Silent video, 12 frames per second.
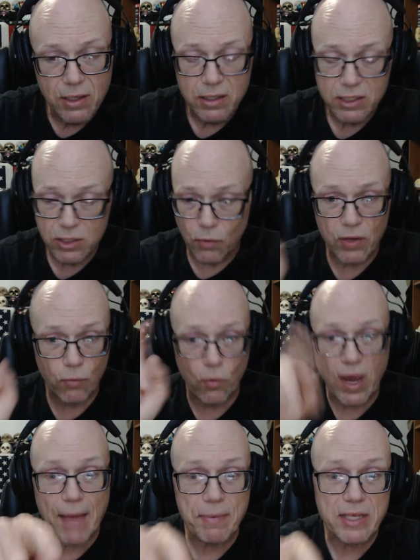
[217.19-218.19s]
So what
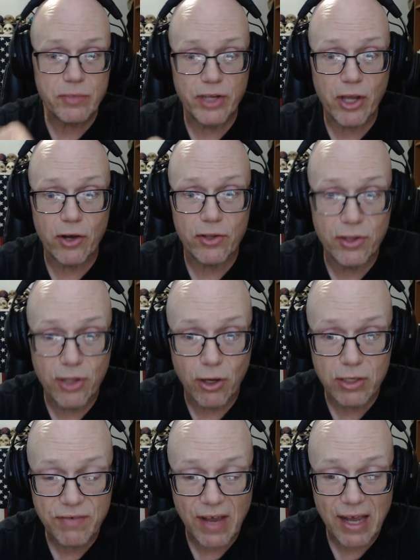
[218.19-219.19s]
happens when you go into
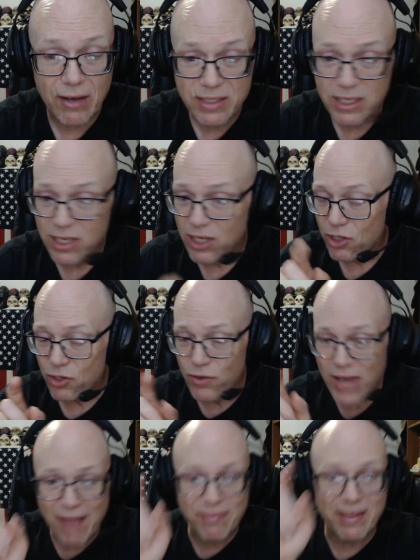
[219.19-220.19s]
those files? You
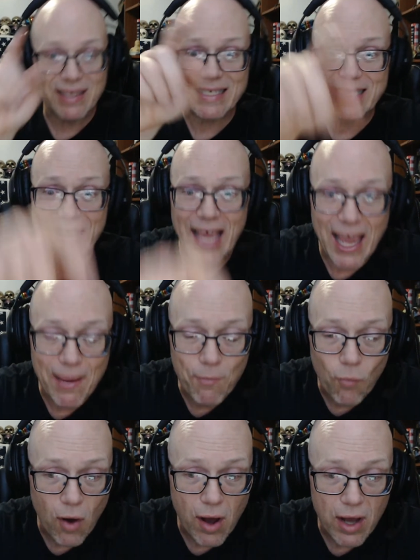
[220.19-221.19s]
have the same
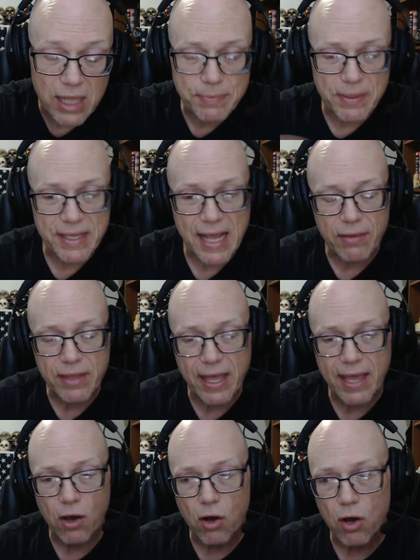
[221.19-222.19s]
ones, but now
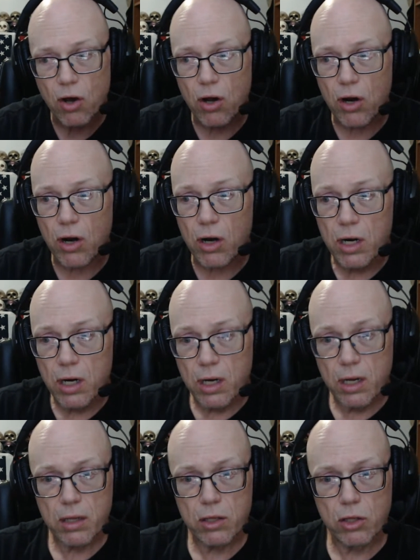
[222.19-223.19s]
they are
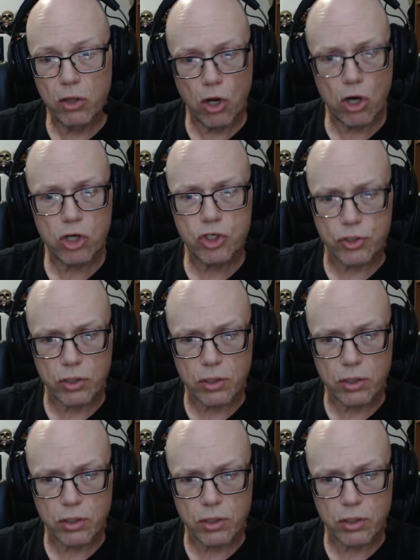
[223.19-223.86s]
larger.